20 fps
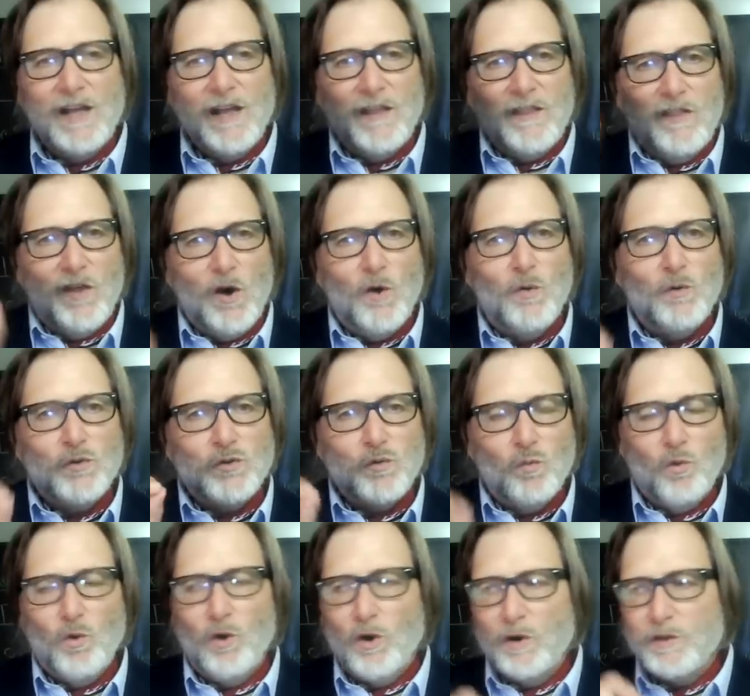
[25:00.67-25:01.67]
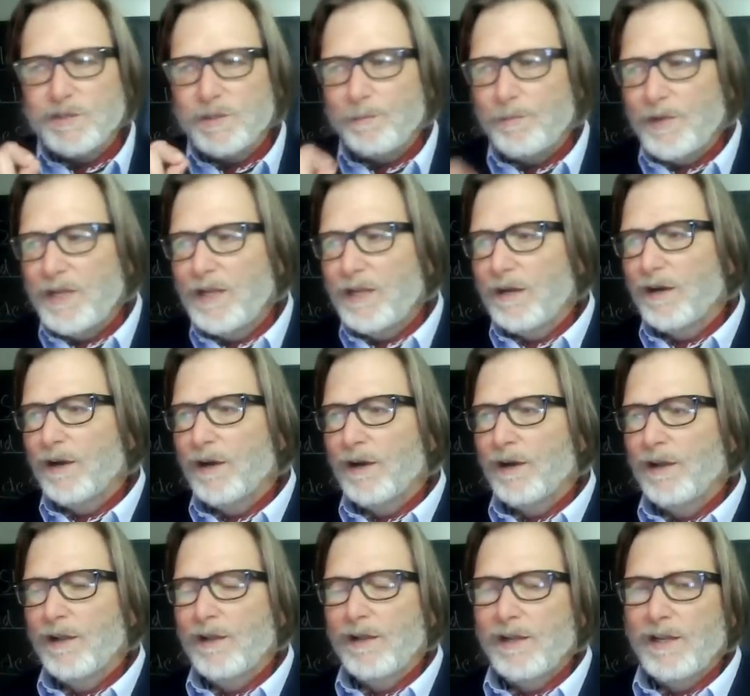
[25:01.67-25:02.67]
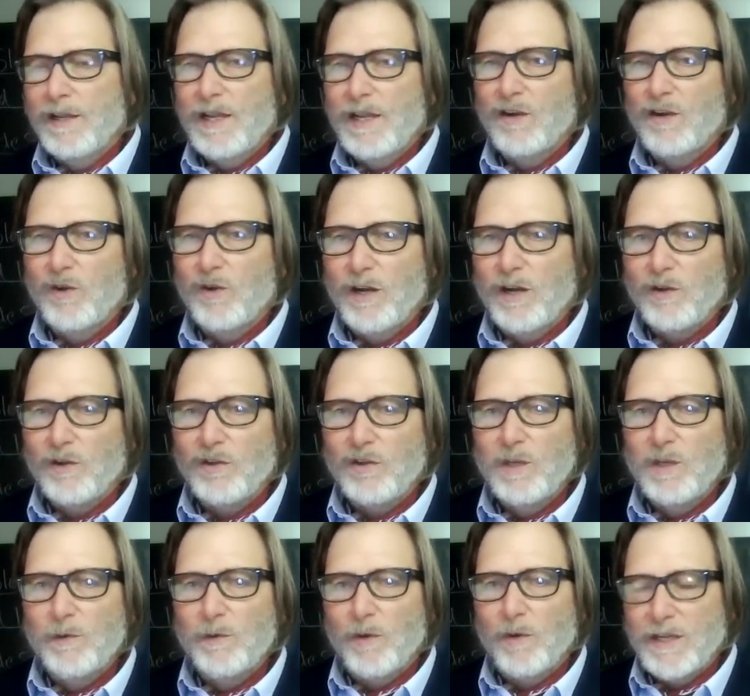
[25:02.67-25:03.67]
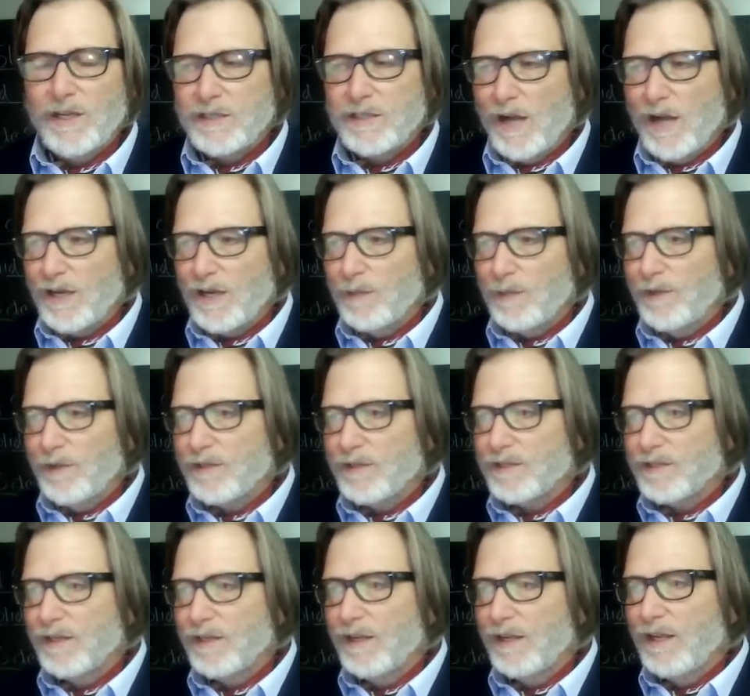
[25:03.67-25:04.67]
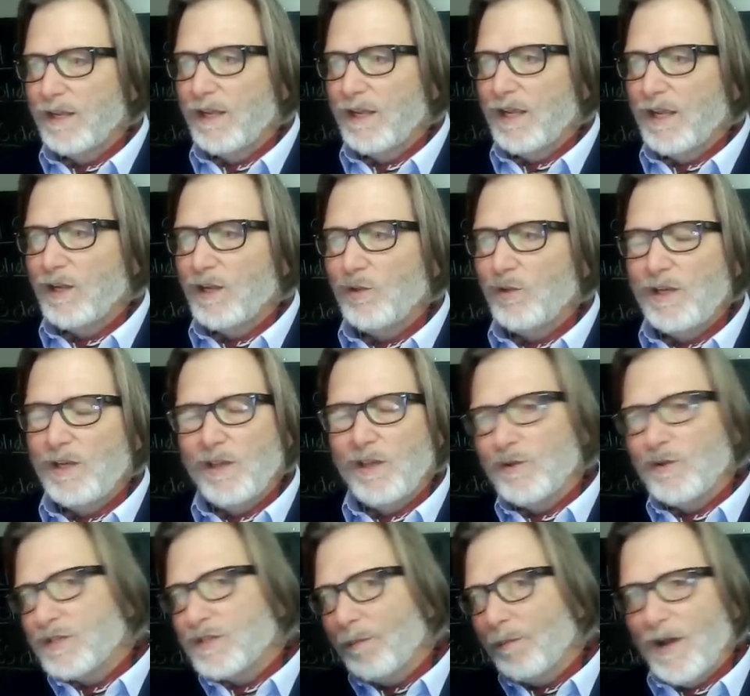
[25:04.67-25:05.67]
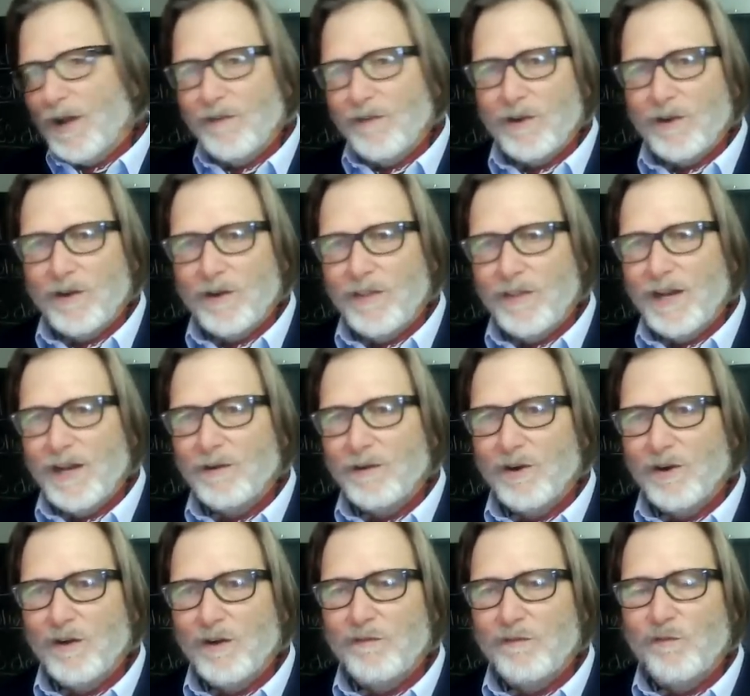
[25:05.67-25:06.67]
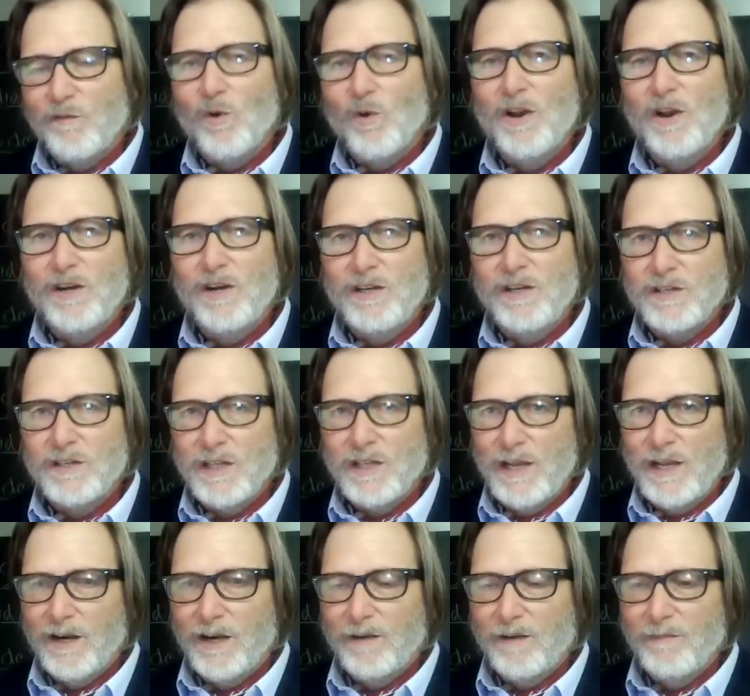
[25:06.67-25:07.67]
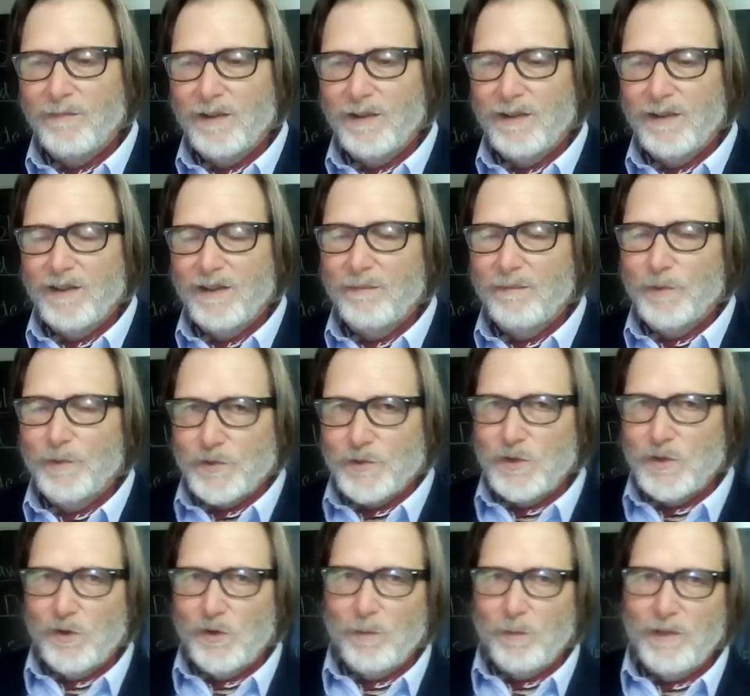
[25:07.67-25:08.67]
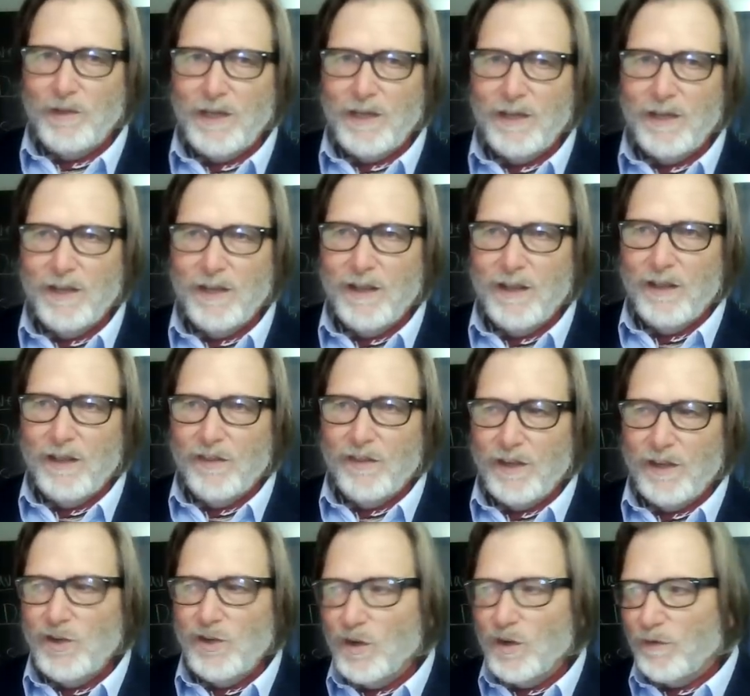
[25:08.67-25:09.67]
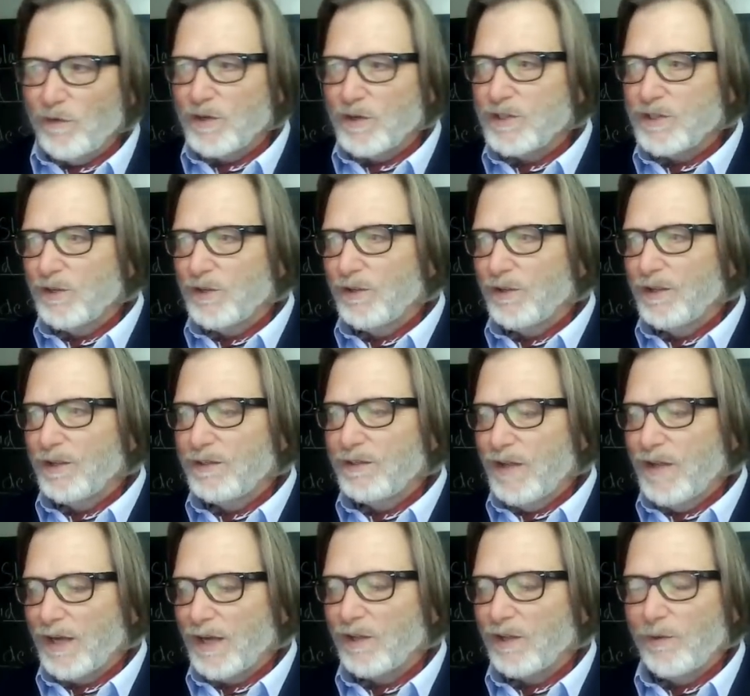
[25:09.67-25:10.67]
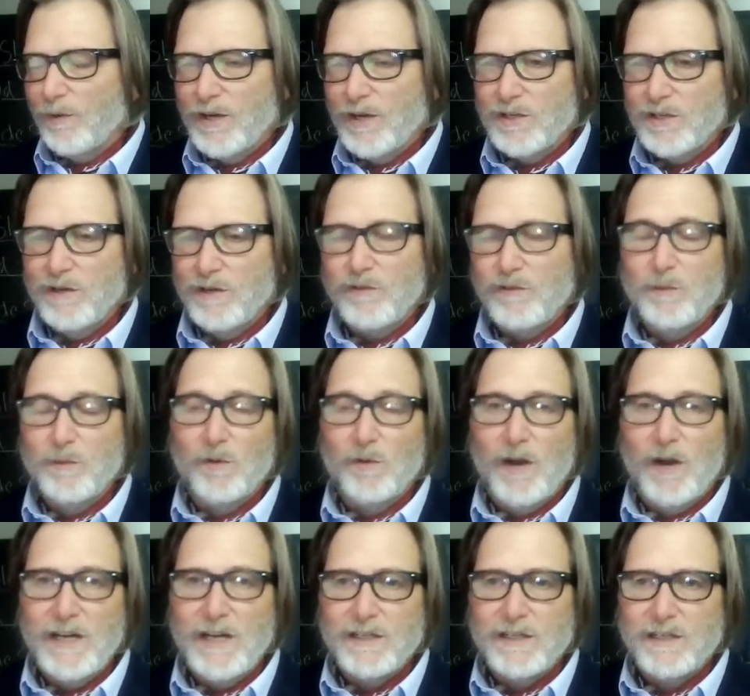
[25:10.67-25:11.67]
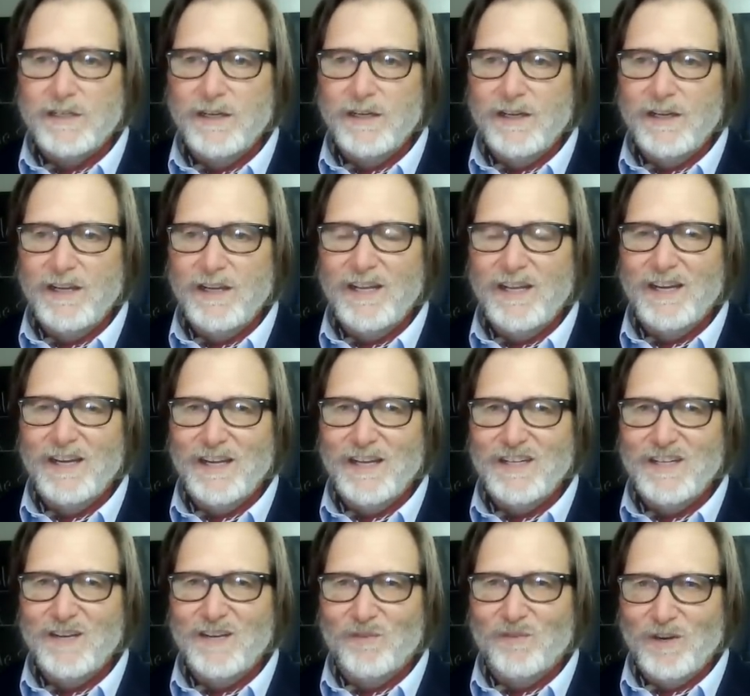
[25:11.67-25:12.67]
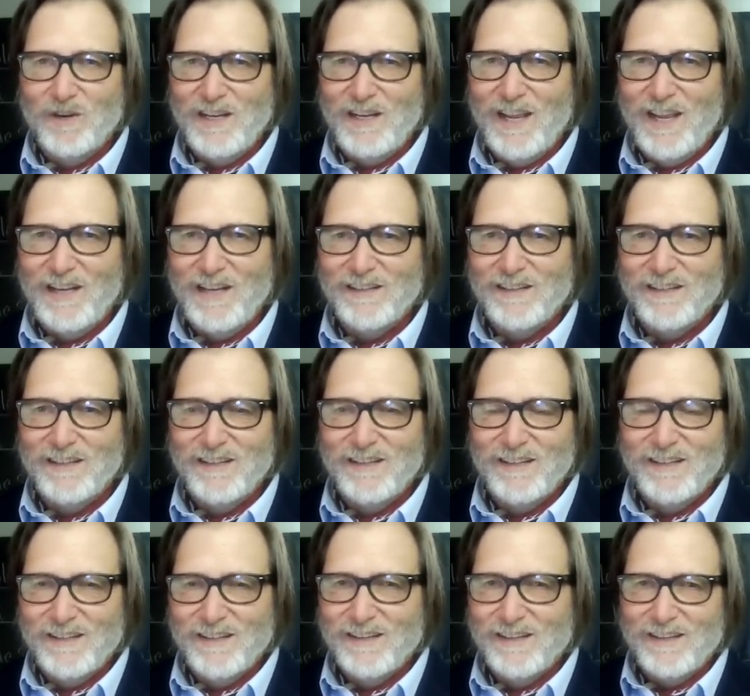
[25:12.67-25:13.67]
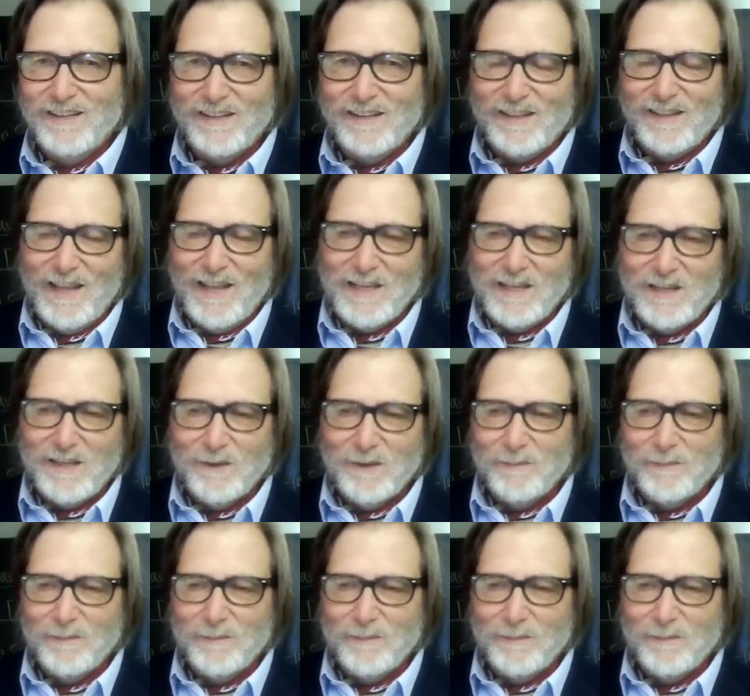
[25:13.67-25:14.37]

those words appear in critical human rights documents, including those that occurred 400 years later, most notably the Universal Declaration of Human Rights in 1948. Thank you.